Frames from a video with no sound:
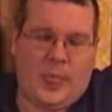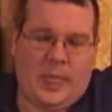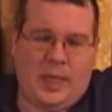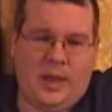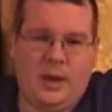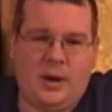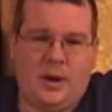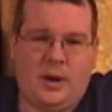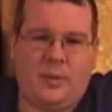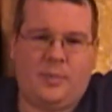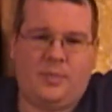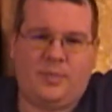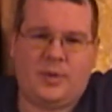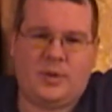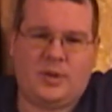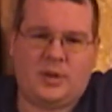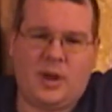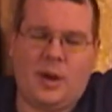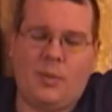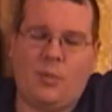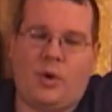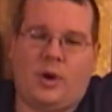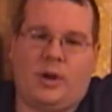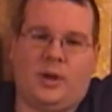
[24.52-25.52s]
you know,
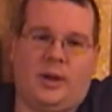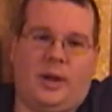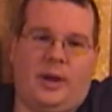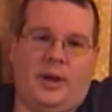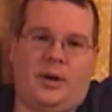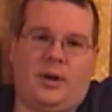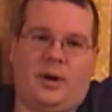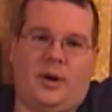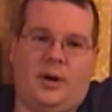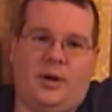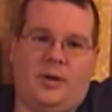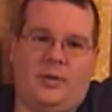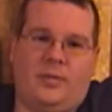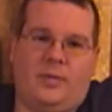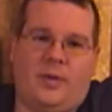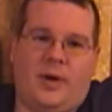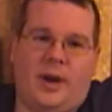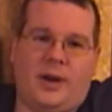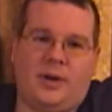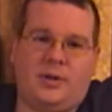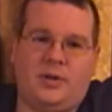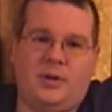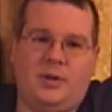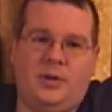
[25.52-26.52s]
somewhat lighthearted
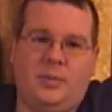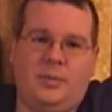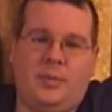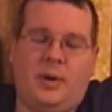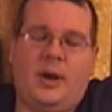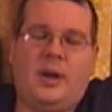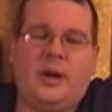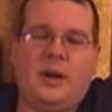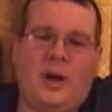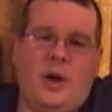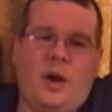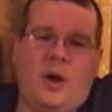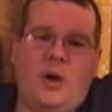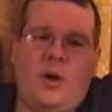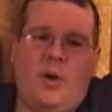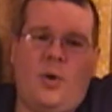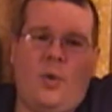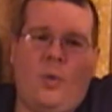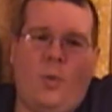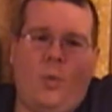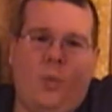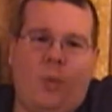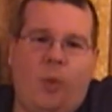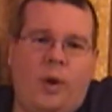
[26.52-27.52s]
fashion, but
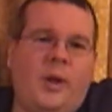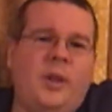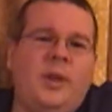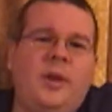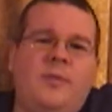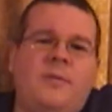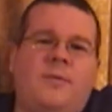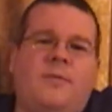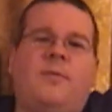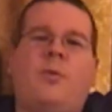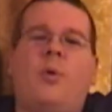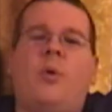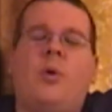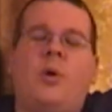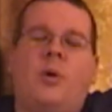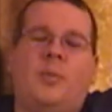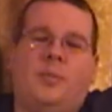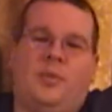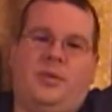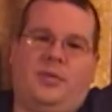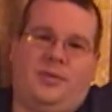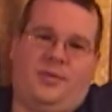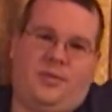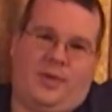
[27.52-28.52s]

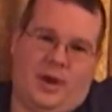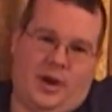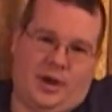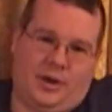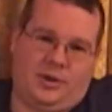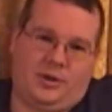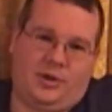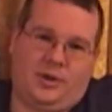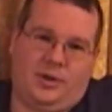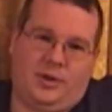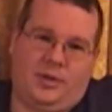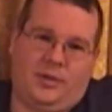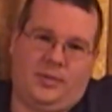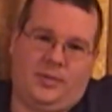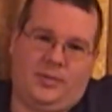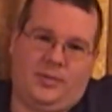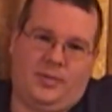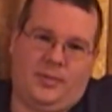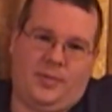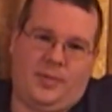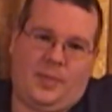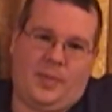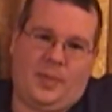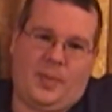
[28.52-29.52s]
well-informed fashion.
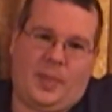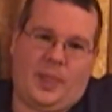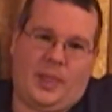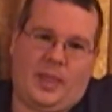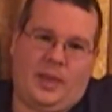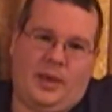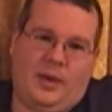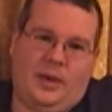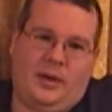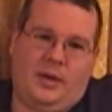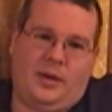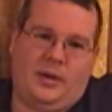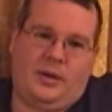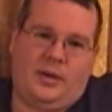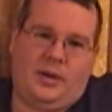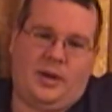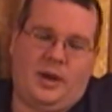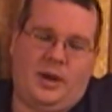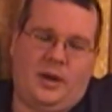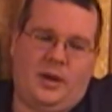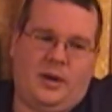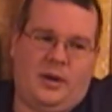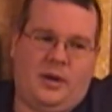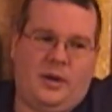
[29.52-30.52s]

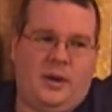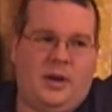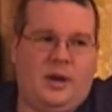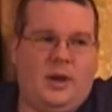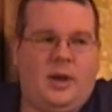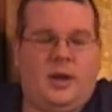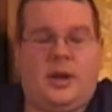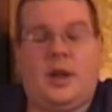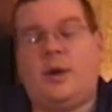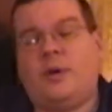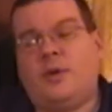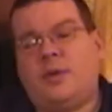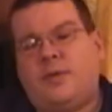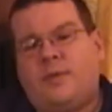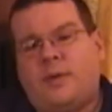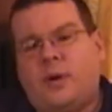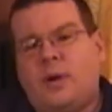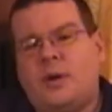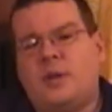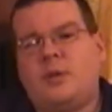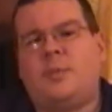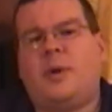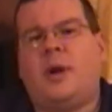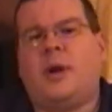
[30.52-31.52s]
Okay, now, as
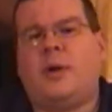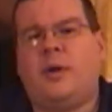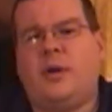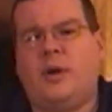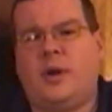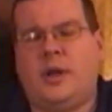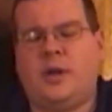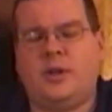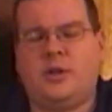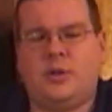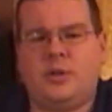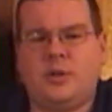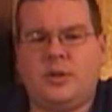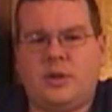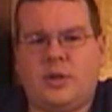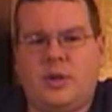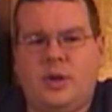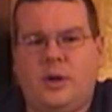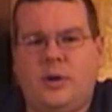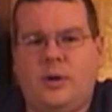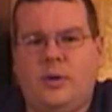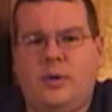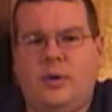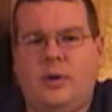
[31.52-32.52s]
far as my credentials
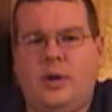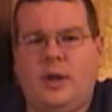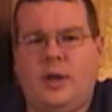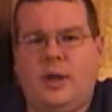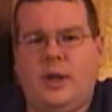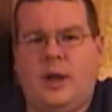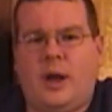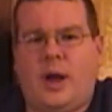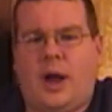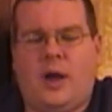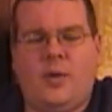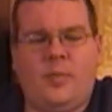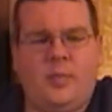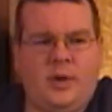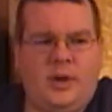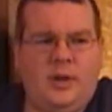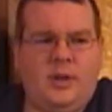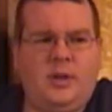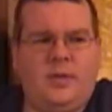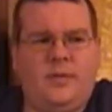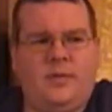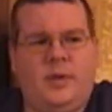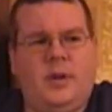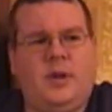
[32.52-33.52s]
go, I've been
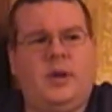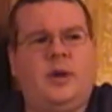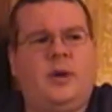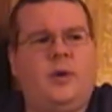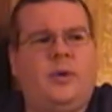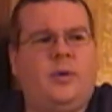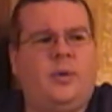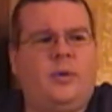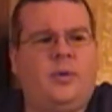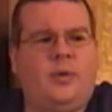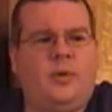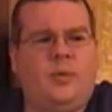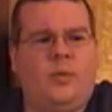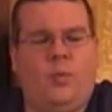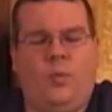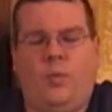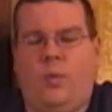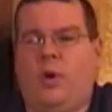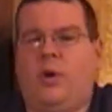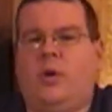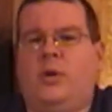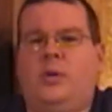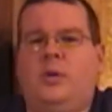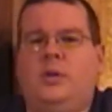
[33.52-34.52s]
in the video
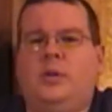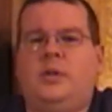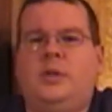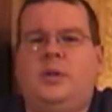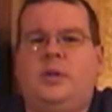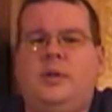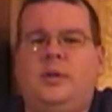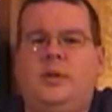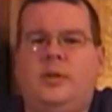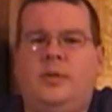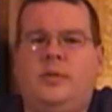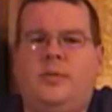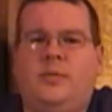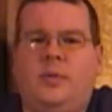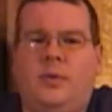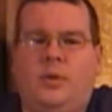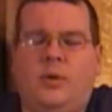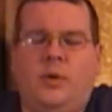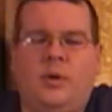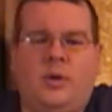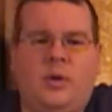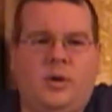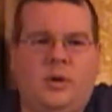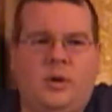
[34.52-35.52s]
world
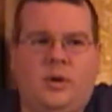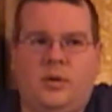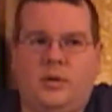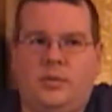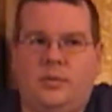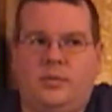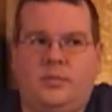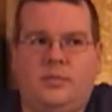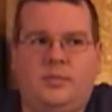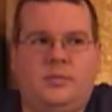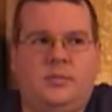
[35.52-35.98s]
for,